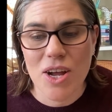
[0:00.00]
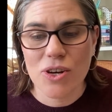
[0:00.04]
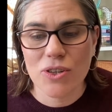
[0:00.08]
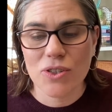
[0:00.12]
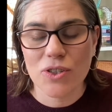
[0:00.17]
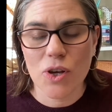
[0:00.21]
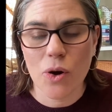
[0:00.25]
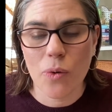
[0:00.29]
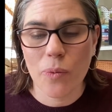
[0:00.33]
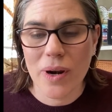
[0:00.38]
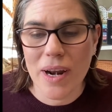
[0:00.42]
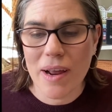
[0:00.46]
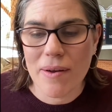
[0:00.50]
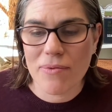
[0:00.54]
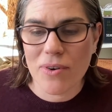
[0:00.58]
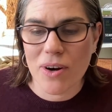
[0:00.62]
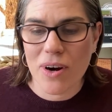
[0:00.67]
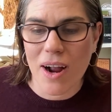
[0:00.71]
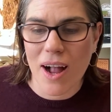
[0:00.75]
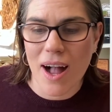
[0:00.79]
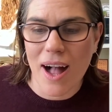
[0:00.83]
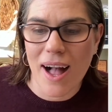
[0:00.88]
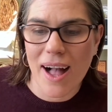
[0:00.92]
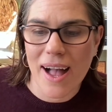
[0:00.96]
So
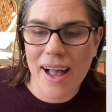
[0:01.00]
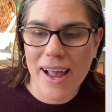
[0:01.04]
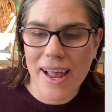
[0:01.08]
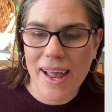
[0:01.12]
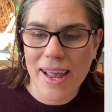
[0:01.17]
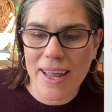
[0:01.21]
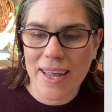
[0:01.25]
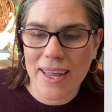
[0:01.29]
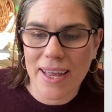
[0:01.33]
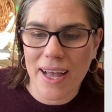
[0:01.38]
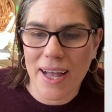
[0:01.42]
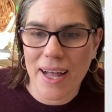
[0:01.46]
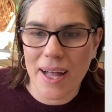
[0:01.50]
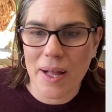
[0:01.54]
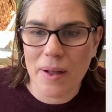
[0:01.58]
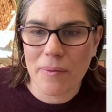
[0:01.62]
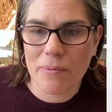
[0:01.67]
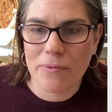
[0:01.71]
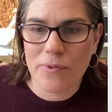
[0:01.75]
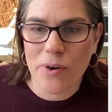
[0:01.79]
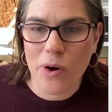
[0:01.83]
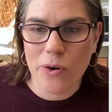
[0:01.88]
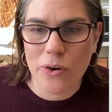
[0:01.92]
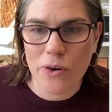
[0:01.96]
whenever I
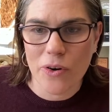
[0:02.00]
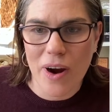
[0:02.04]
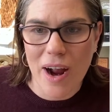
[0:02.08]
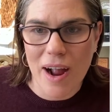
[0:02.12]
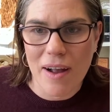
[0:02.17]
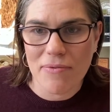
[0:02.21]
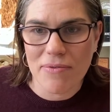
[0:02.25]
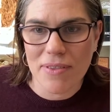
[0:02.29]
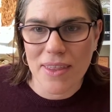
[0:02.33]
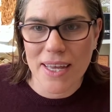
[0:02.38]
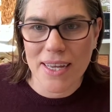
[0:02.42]
photograph